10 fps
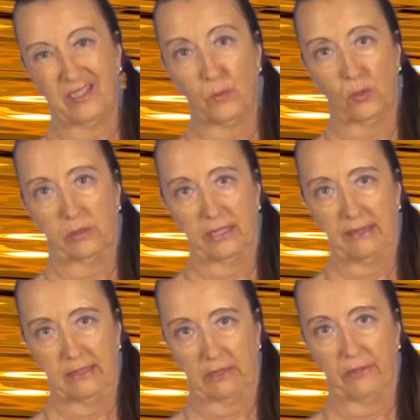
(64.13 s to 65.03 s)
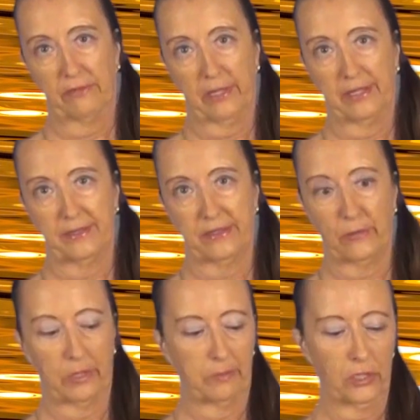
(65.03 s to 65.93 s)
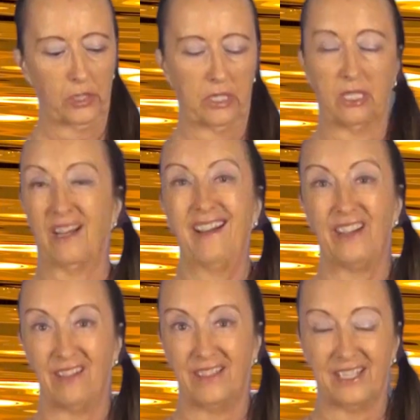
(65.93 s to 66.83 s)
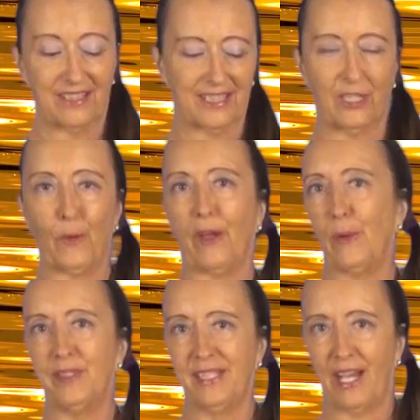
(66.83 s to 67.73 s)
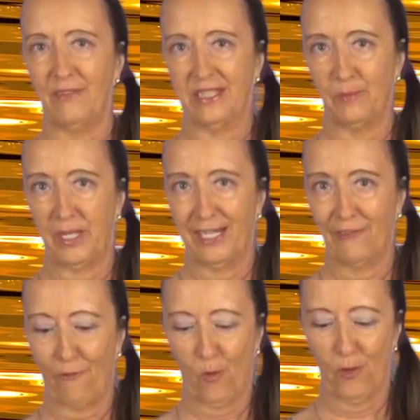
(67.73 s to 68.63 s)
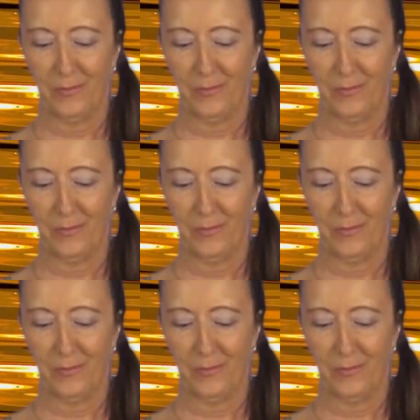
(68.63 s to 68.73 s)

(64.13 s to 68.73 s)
it really easy if you've got a sewing machine. I don't like to sew. I always have these made for